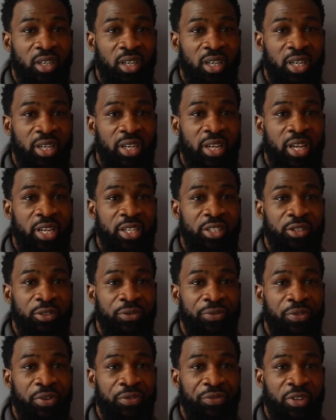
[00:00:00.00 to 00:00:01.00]
at the age
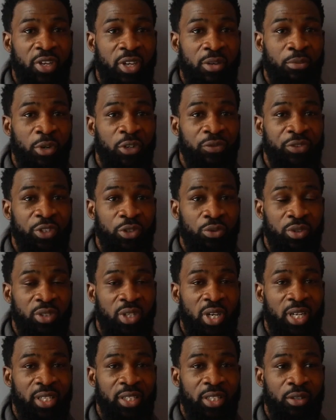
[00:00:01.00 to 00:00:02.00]
of 15 months, she was
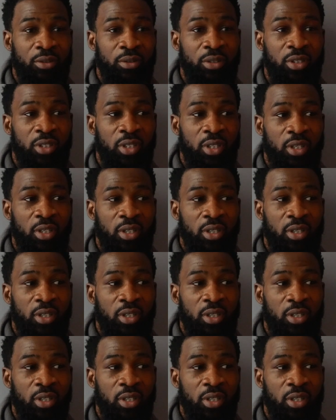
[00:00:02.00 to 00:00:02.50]
diagnosed.